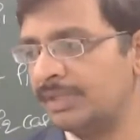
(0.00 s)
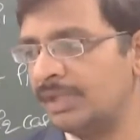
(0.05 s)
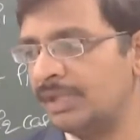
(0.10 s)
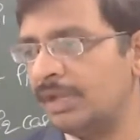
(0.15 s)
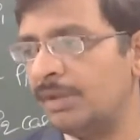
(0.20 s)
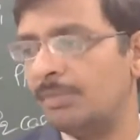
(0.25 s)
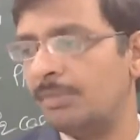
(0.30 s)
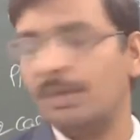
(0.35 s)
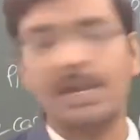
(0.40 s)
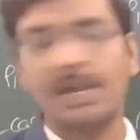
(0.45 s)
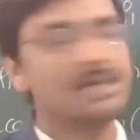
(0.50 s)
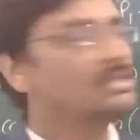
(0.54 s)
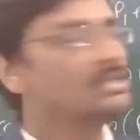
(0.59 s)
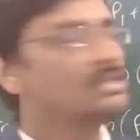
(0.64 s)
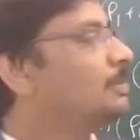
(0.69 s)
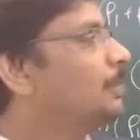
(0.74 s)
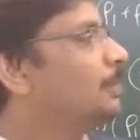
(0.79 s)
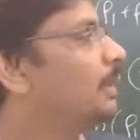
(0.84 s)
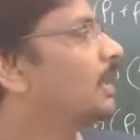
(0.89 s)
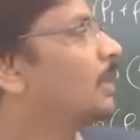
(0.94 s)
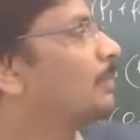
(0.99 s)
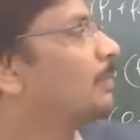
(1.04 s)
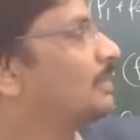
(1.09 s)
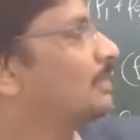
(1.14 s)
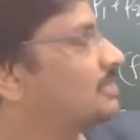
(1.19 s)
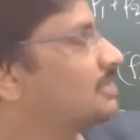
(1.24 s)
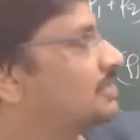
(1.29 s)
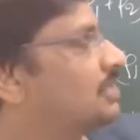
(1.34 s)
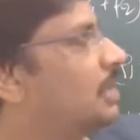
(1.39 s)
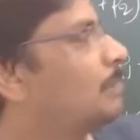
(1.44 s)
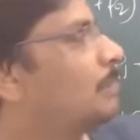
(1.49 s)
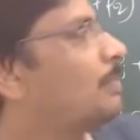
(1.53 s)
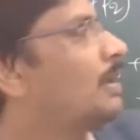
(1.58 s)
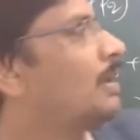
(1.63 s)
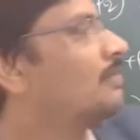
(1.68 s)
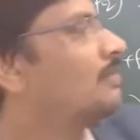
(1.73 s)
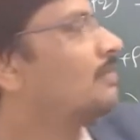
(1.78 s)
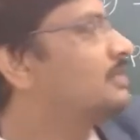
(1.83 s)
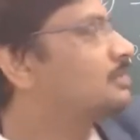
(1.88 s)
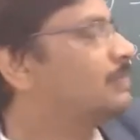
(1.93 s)
But actually depending upon the shape
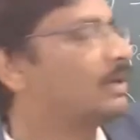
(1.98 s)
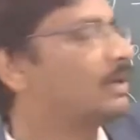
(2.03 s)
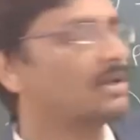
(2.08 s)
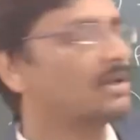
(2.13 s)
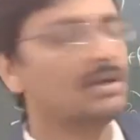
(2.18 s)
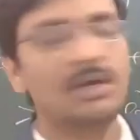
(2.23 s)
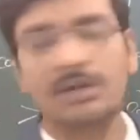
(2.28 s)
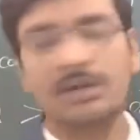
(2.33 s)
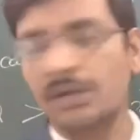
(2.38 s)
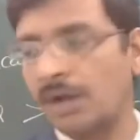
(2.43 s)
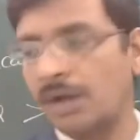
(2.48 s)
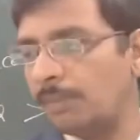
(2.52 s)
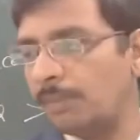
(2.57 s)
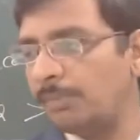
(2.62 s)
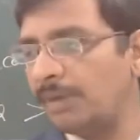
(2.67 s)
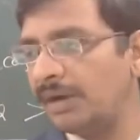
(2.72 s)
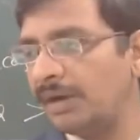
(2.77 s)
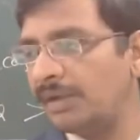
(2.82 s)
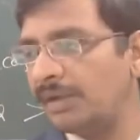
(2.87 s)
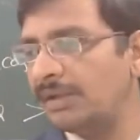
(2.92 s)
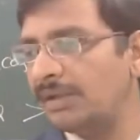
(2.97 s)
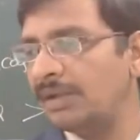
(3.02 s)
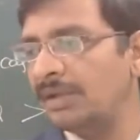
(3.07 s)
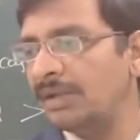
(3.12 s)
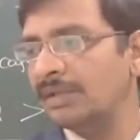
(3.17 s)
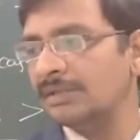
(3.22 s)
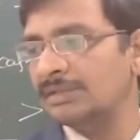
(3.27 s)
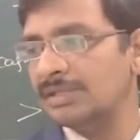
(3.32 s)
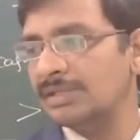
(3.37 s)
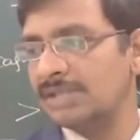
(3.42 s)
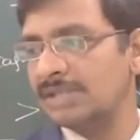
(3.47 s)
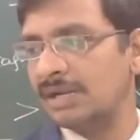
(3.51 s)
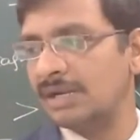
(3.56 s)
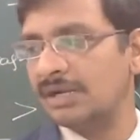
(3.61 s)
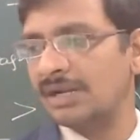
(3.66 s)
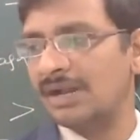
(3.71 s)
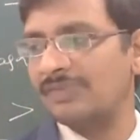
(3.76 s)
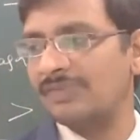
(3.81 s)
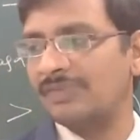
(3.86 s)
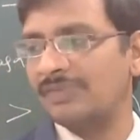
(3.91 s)
of this particular top body, the
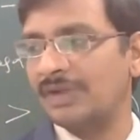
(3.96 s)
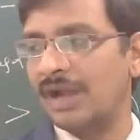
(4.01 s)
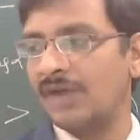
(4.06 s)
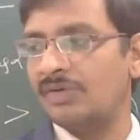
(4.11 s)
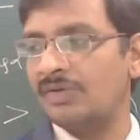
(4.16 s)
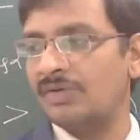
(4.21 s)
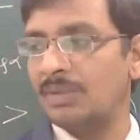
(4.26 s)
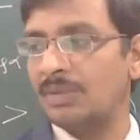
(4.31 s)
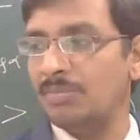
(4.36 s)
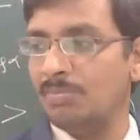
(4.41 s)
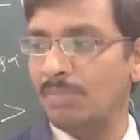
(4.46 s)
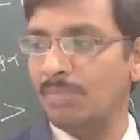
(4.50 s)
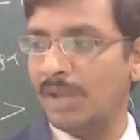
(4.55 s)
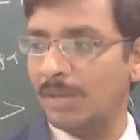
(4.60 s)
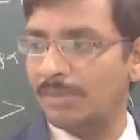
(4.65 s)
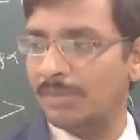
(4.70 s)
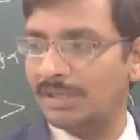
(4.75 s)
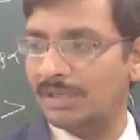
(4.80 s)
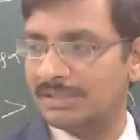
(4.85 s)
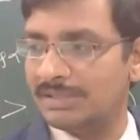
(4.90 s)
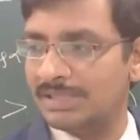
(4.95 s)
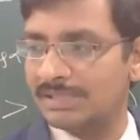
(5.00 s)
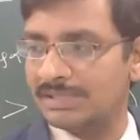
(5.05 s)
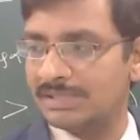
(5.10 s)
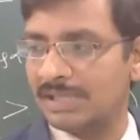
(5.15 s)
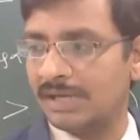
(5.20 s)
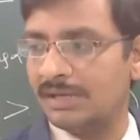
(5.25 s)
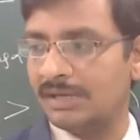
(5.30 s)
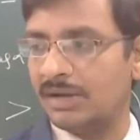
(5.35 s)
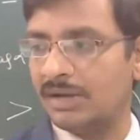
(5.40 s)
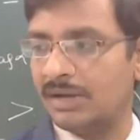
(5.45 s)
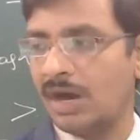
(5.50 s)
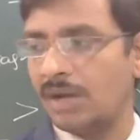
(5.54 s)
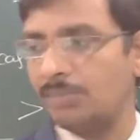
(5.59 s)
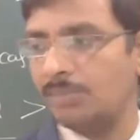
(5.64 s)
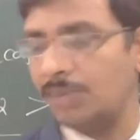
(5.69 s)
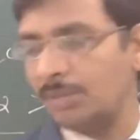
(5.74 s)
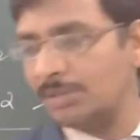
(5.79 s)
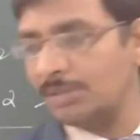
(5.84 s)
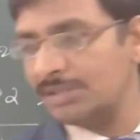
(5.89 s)
center of gravity may be this side or
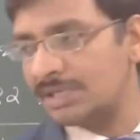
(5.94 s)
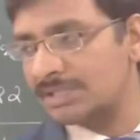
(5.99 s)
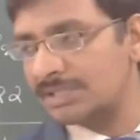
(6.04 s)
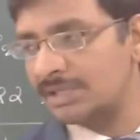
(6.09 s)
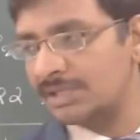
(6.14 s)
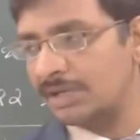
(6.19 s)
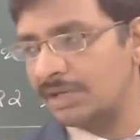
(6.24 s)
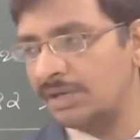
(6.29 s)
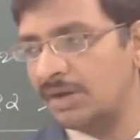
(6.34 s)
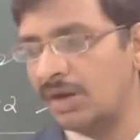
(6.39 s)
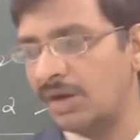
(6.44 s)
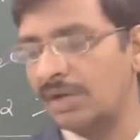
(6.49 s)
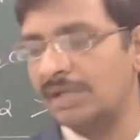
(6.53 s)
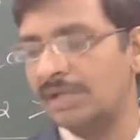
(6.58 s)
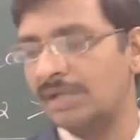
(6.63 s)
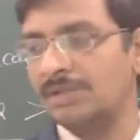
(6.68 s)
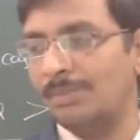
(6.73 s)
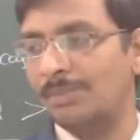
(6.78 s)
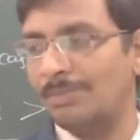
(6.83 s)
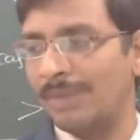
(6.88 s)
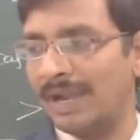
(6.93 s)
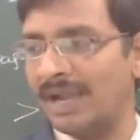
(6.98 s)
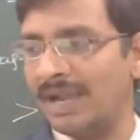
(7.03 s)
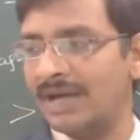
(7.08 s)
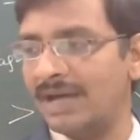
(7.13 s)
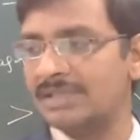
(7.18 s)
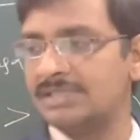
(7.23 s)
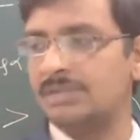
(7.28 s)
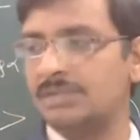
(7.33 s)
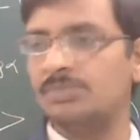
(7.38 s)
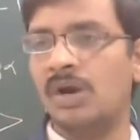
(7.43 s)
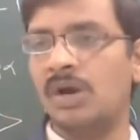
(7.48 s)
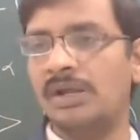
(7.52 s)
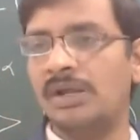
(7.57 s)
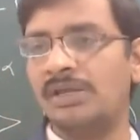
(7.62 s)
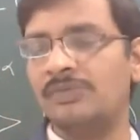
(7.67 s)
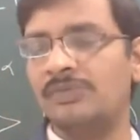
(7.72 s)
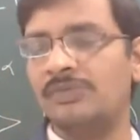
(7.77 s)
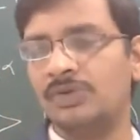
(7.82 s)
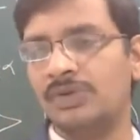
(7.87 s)
maybe that side. Or actually biased body,
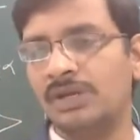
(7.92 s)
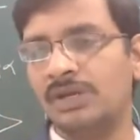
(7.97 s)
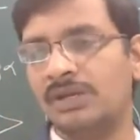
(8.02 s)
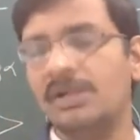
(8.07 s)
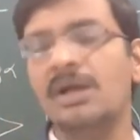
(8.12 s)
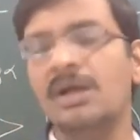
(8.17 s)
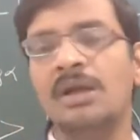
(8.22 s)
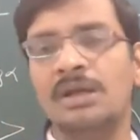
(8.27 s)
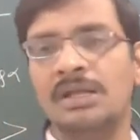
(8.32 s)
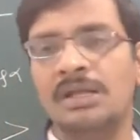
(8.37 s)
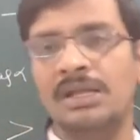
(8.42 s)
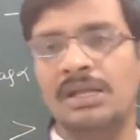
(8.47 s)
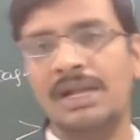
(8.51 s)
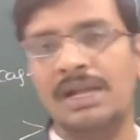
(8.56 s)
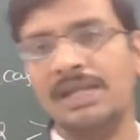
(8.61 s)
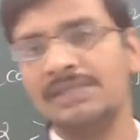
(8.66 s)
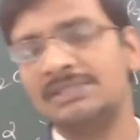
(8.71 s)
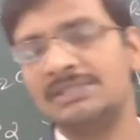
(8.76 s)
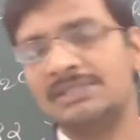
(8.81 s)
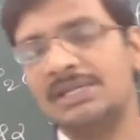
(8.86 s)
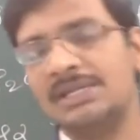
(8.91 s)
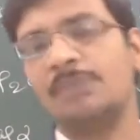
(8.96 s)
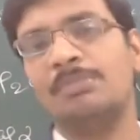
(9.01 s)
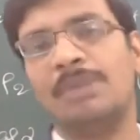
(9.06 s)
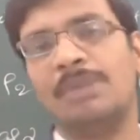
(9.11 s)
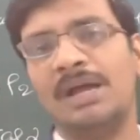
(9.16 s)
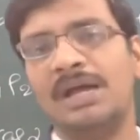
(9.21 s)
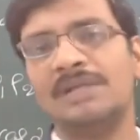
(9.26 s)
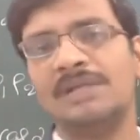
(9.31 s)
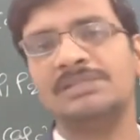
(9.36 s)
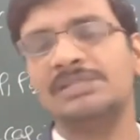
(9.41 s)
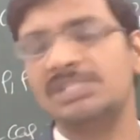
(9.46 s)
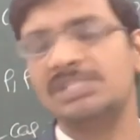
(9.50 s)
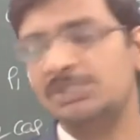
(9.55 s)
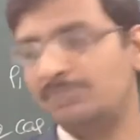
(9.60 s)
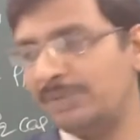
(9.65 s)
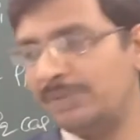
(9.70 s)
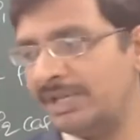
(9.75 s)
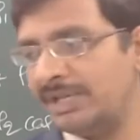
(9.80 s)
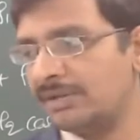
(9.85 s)
if you take it, let us take biased
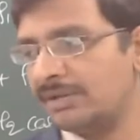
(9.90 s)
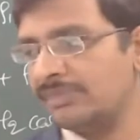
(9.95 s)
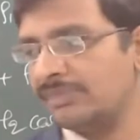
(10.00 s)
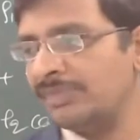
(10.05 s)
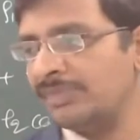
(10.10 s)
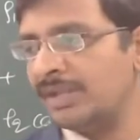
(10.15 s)
sphere.